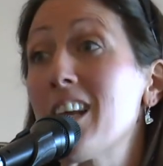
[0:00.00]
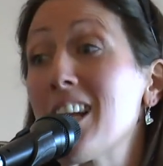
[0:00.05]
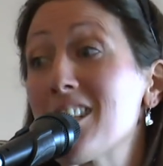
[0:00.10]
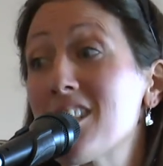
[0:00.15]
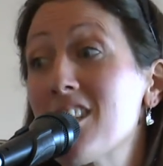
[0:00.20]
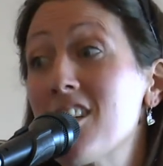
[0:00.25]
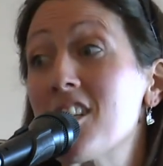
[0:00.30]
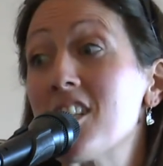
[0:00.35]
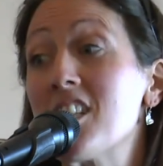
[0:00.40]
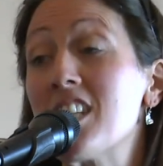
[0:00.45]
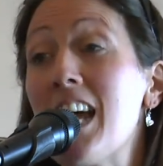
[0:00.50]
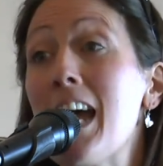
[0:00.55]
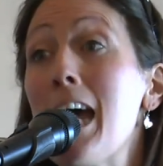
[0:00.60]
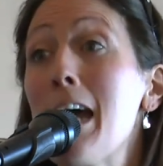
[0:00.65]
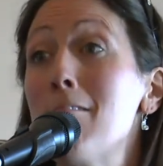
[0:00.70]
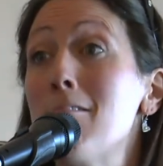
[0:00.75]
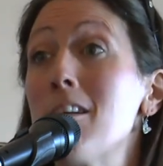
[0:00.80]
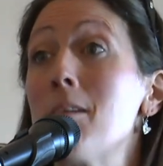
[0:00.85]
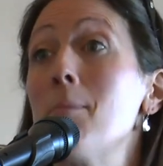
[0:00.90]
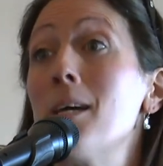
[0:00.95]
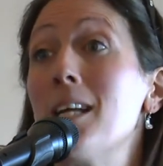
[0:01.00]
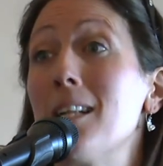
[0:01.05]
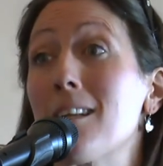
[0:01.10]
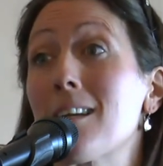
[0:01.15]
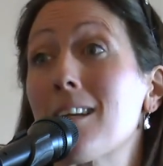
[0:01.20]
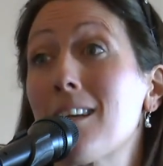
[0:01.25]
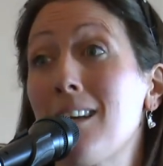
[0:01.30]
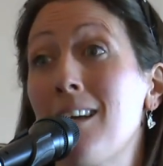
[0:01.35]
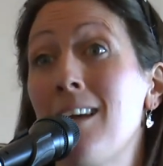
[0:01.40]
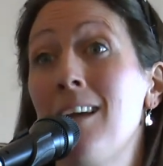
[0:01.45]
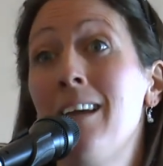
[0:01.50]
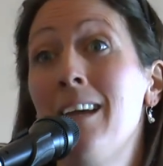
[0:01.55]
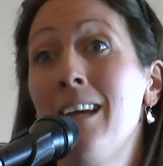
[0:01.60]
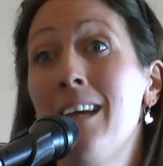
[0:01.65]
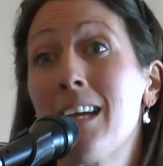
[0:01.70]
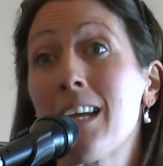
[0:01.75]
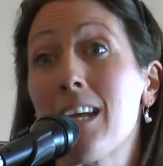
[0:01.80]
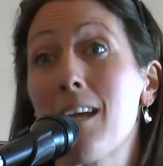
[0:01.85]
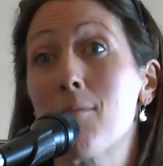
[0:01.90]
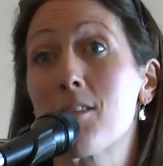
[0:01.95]
things that dairy milk
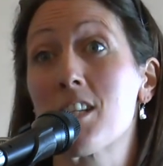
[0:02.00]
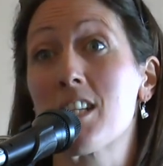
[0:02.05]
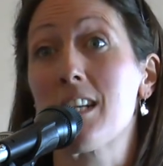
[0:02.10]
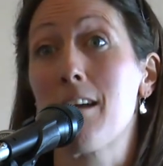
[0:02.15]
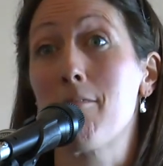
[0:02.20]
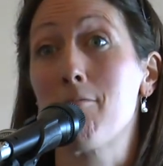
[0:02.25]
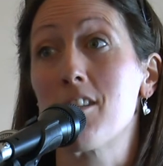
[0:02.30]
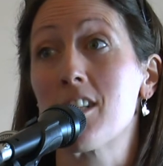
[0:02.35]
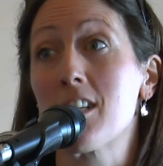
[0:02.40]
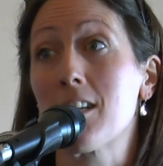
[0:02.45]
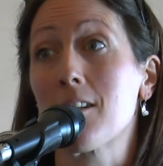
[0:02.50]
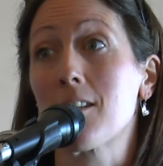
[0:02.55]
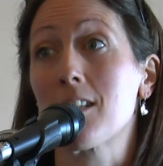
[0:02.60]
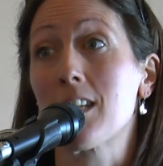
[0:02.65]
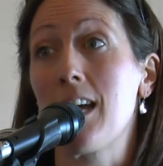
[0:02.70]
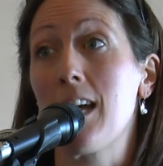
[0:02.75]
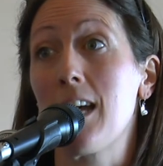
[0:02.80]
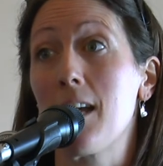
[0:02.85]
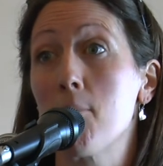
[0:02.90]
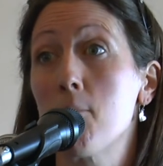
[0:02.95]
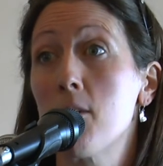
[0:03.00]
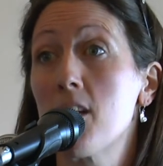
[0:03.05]
gives us every single day.